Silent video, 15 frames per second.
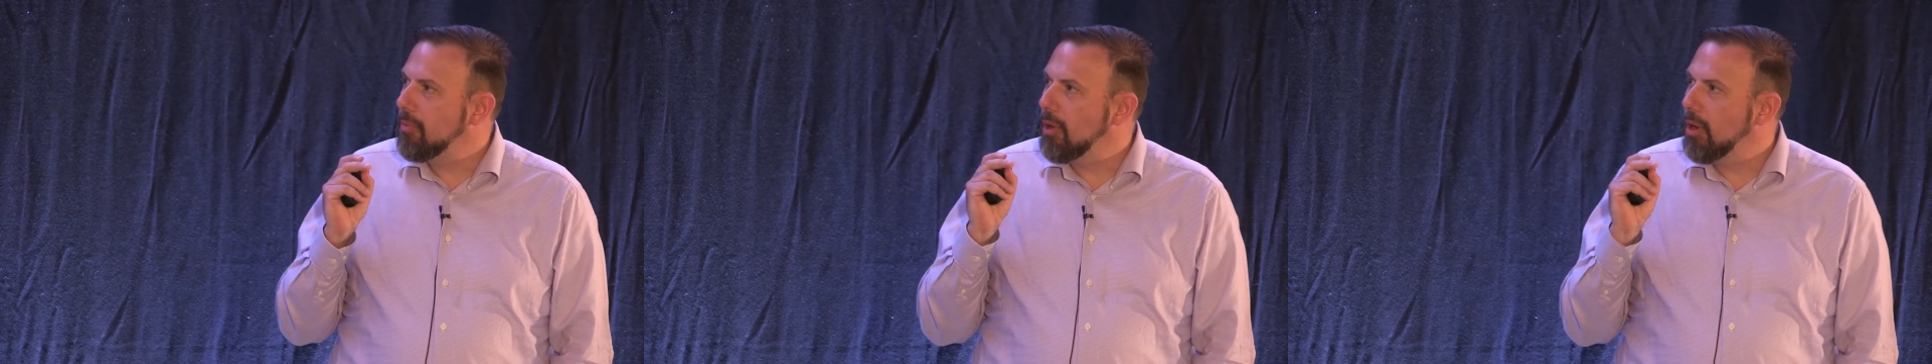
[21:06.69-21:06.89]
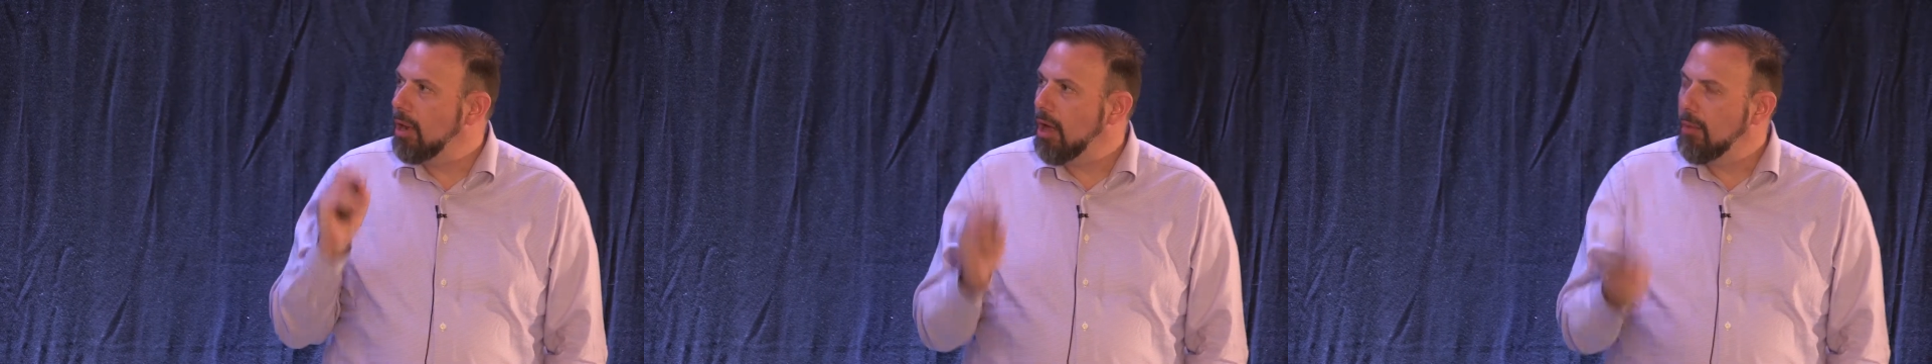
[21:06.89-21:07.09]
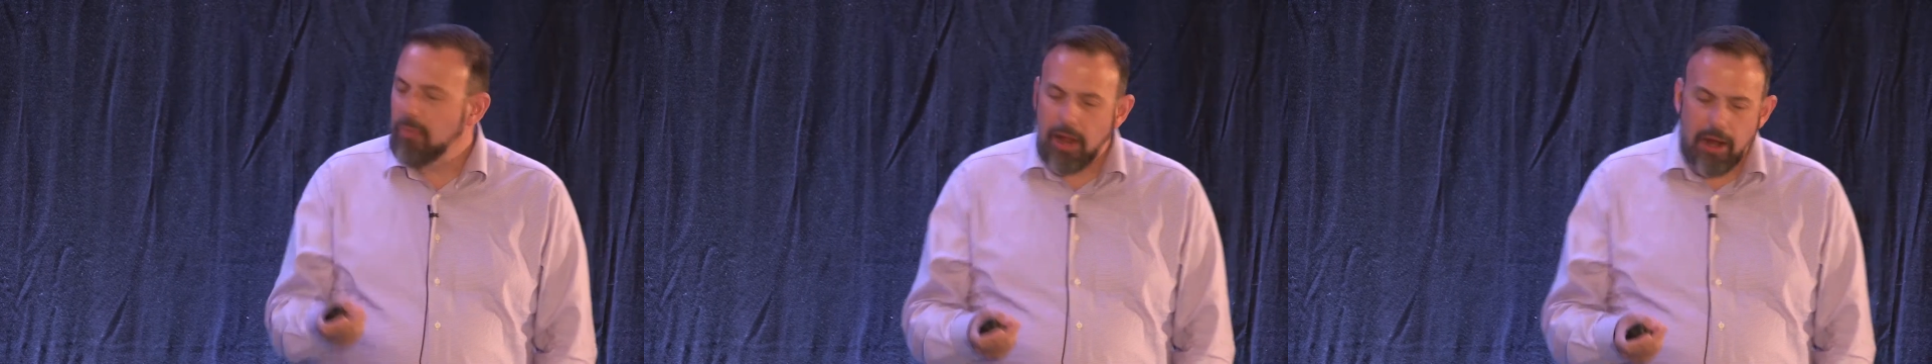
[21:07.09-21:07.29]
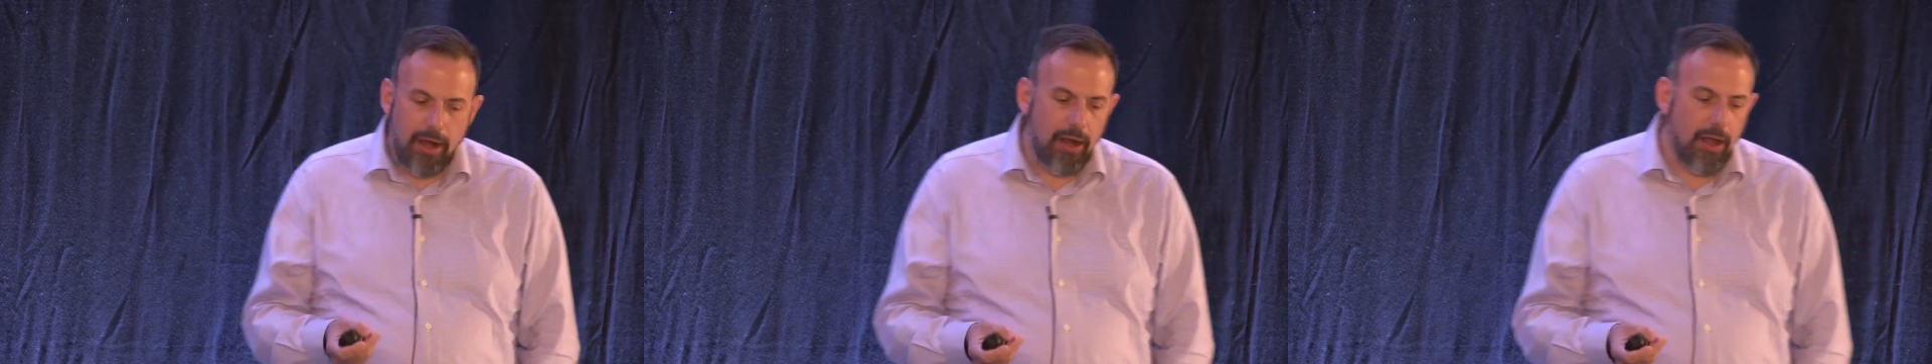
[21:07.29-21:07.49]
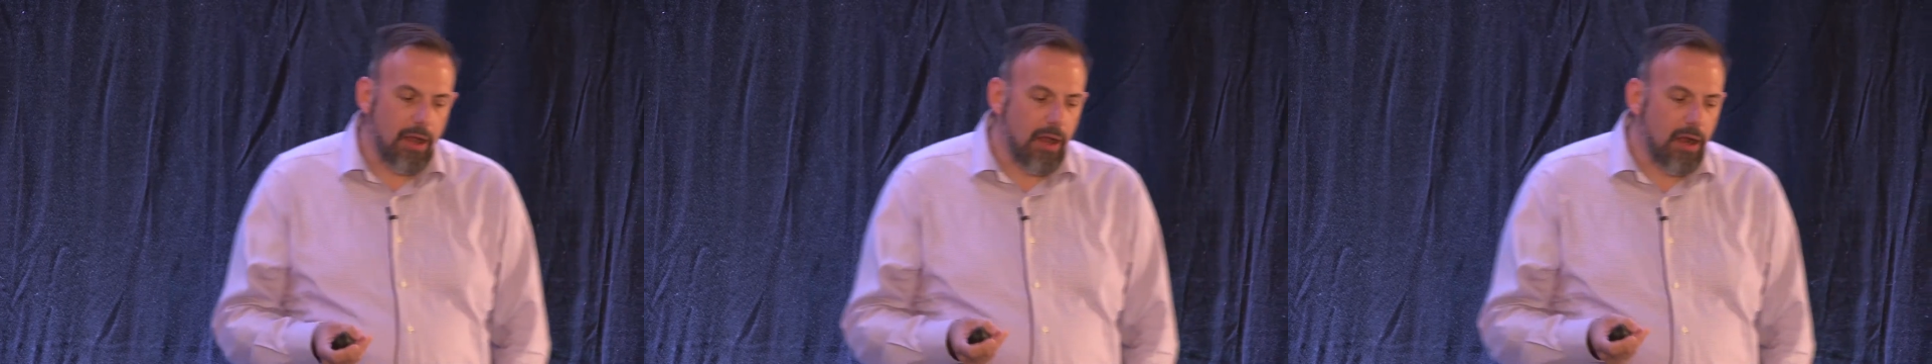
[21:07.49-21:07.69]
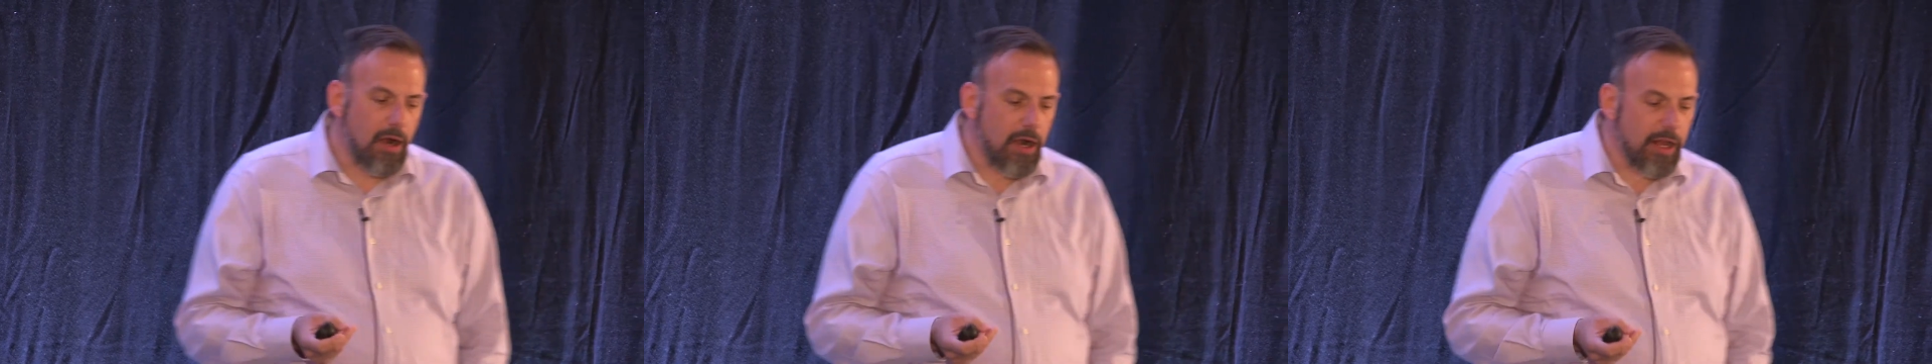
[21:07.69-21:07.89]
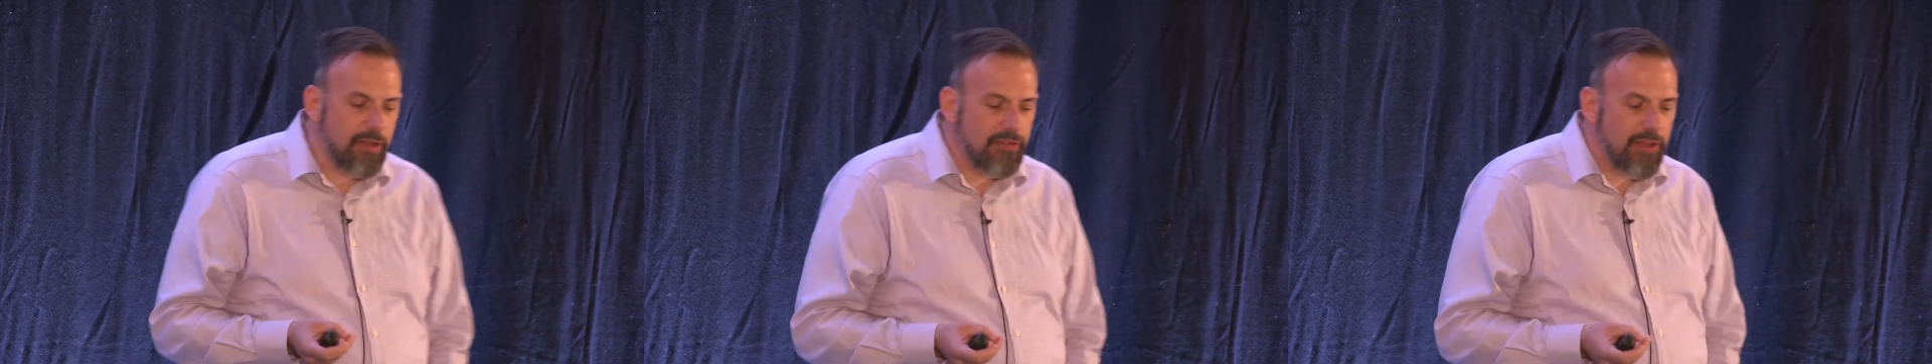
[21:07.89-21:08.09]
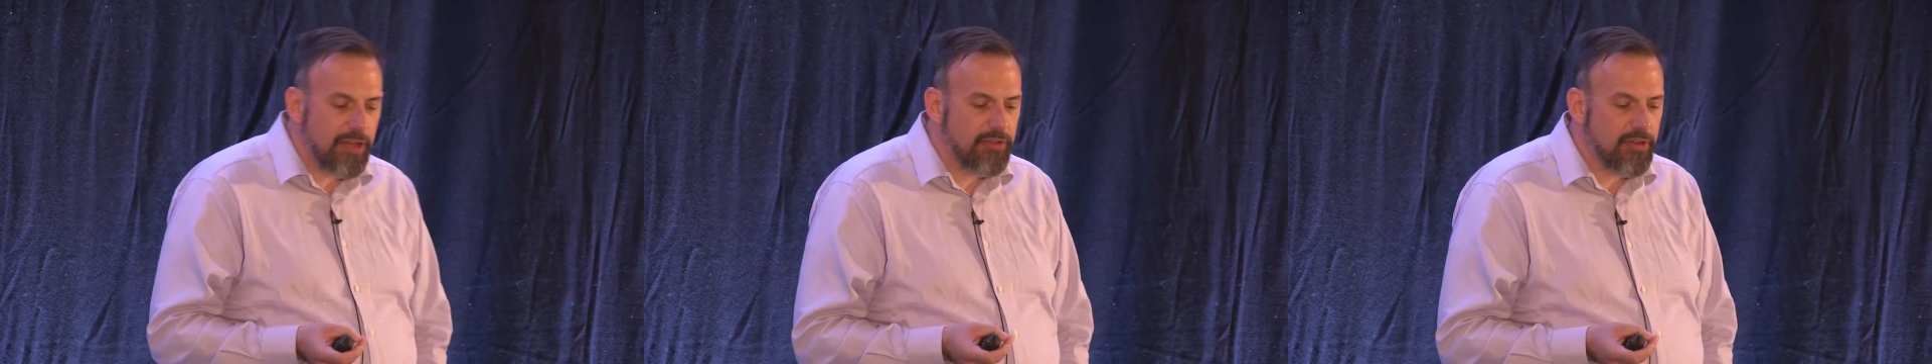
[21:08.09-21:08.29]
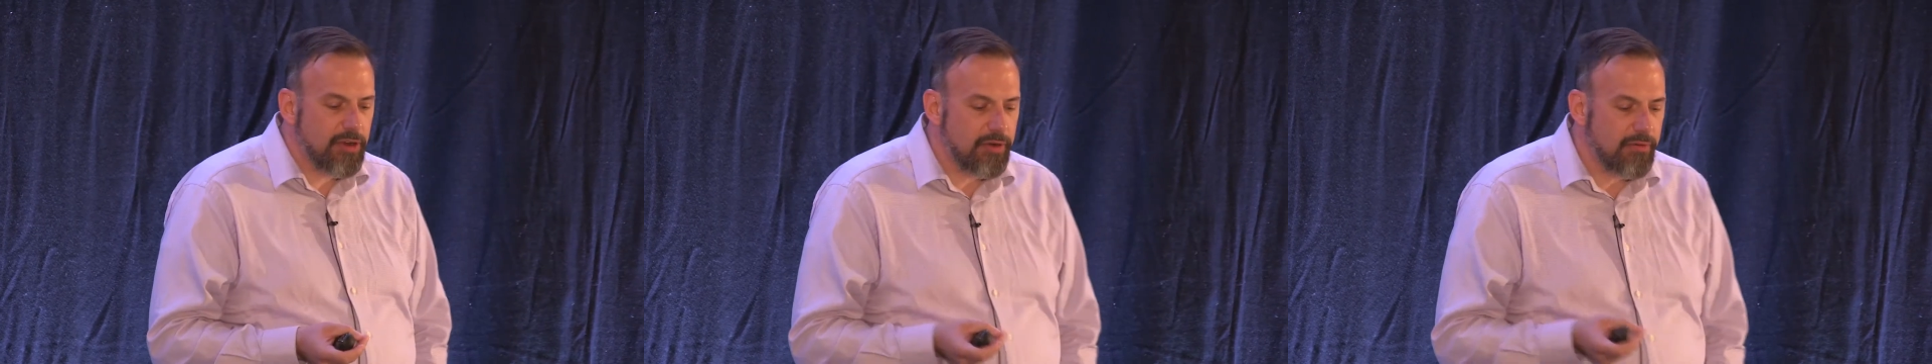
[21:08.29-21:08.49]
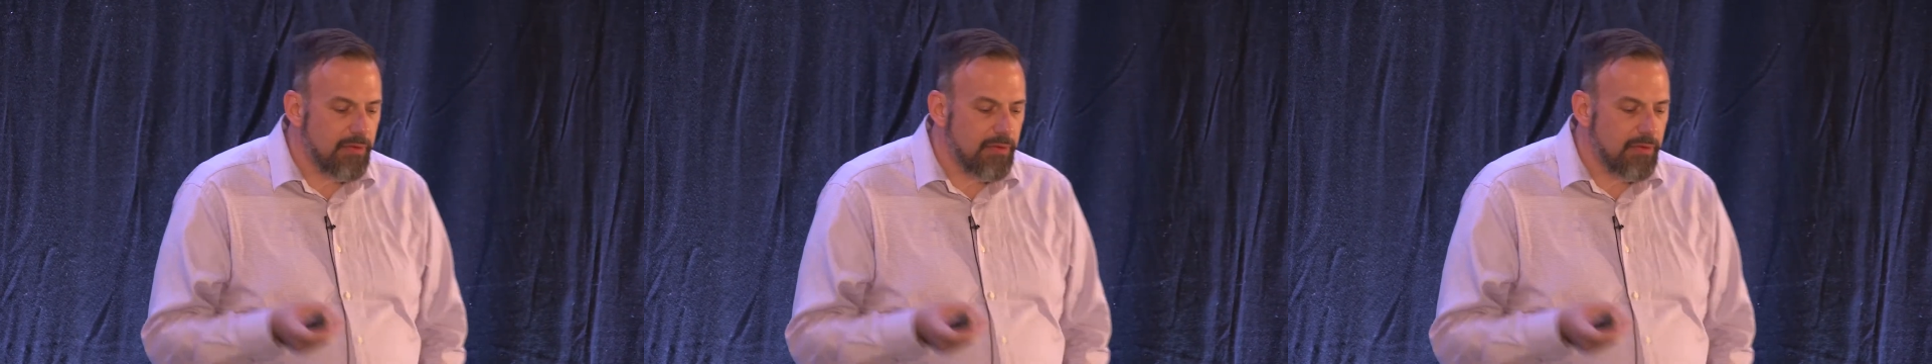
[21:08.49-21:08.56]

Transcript: Lambda architecture,